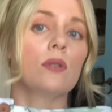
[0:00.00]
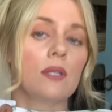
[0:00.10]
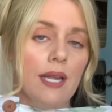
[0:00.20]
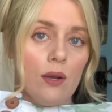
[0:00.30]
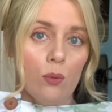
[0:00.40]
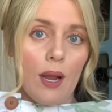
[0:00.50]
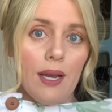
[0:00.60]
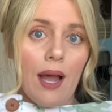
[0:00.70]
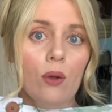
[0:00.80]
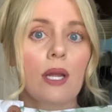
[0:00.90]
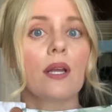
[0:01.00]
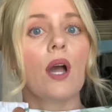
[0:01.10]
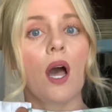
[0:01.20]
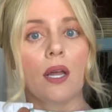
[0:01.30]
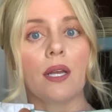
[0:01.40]
laid it right out and
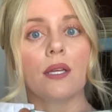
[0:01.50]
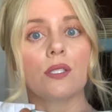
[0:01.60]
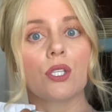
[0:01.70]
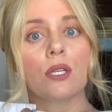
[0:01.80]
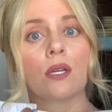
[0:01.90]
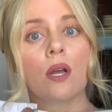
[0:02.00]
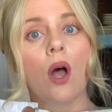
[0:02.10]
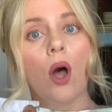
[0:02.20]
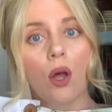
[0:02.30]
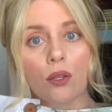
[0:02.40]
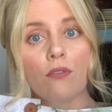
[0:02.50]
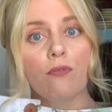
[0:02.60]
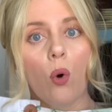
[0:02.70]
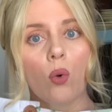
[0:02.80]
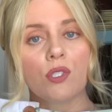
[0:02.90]
cut it on the
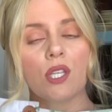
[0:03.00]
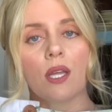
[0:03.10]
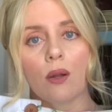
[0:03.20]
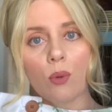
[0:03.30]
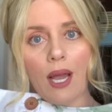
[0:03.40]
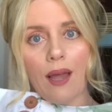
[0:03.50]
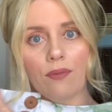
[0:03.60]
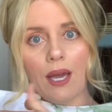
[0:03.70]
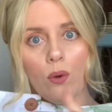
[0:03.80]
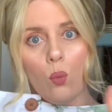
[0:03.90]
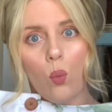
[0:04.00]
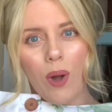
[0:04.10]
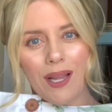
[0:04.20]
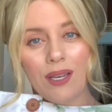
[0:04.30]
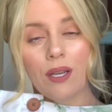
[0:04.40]
fold so that I would have that
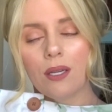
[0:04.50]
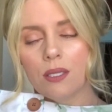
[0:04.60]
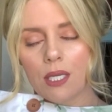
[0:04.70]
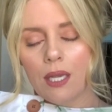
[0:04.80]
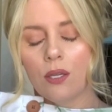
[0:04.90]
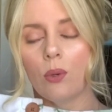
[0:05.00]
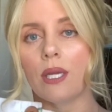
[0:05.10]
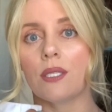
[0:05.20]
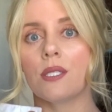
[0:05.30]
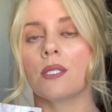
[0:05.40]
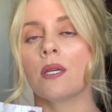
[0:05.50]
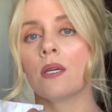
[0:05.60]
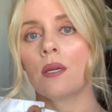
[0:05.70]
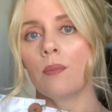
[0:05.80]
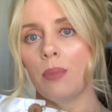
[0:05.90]
one continuous
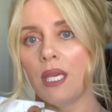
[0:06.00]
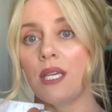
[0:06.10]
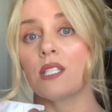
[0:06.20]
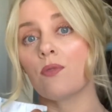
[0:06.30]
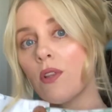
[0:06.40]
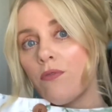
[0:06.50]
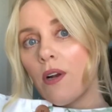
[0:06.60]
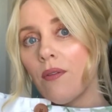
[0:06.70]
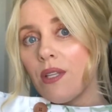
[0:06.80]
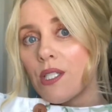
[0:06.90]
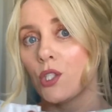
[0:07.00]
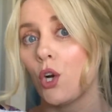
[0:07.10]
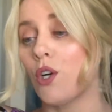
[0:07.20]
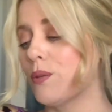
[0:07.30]
piece for the front of the skirt.